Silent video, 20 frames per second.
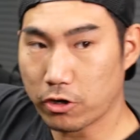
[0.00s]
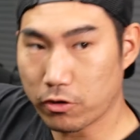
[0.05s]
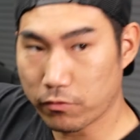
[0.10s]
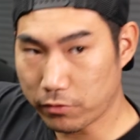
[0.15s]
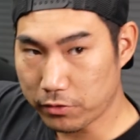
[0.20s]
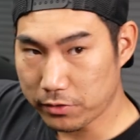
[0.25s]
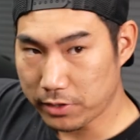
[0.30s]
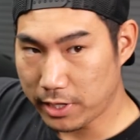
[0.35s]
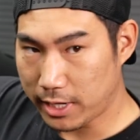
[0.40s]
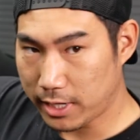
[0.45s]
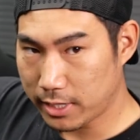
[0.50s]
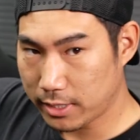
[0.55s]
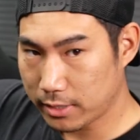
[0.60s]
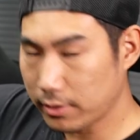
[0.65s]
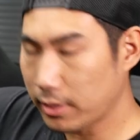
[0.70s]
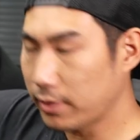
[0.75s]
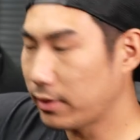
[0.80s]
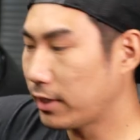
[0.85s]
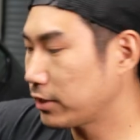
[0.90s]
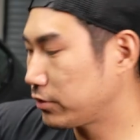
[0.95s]
over that,
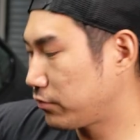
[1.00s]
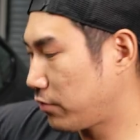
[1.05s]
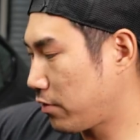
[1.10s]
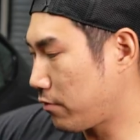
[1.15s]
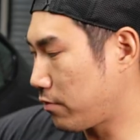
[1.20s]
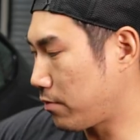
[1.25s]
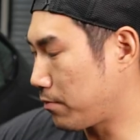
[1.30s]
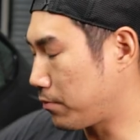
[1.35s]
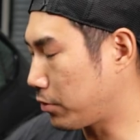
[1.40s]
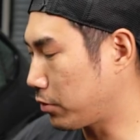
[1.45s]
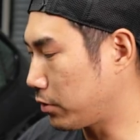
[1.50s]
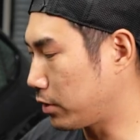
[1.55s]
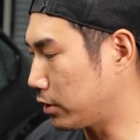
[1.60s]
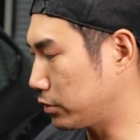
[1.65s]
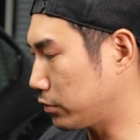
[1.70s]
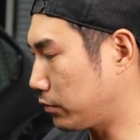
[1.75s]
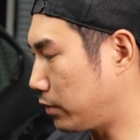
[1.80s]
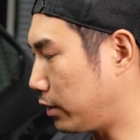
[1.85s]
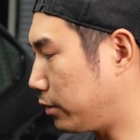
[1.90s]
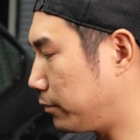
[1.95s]
and that's very important
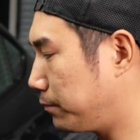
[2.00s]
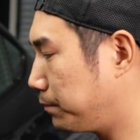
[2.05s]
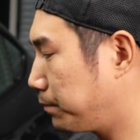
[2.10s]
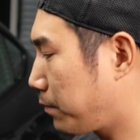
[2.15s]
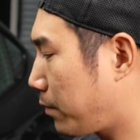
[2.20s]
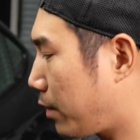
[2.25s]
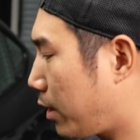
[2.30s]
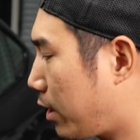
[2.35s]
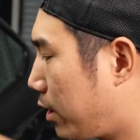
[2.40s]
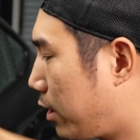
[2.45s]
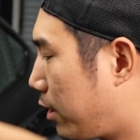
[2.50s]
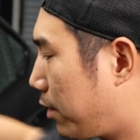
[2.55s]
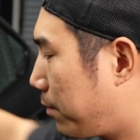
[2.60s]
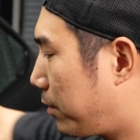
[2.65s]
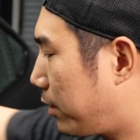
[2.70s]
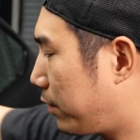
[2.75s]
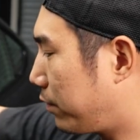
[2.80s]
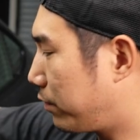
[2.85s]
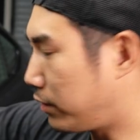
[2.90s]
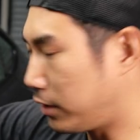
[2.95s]
as well.
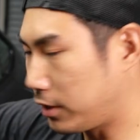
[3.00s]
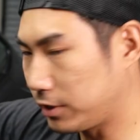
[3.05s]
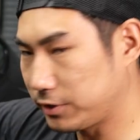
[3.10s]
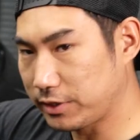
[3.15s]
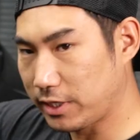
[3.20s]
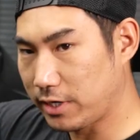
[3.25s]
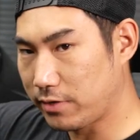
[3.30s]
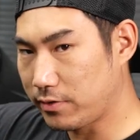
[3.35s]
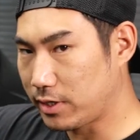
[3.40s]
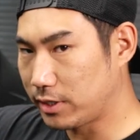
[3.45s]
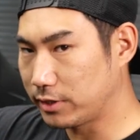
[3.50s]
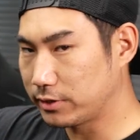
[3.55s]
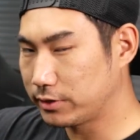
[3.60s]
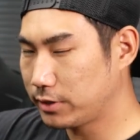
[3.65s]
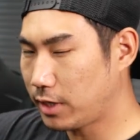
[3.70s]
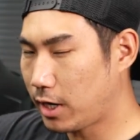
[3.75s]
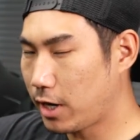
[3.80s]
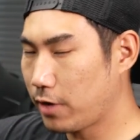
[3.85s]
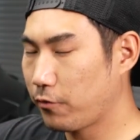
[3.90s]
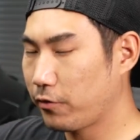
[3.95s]
But this area is
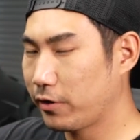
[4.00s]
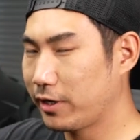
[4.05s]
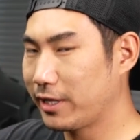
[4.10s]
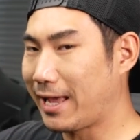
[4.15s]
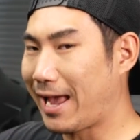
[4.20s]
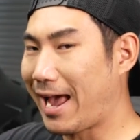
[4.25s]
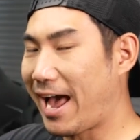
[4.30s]
not really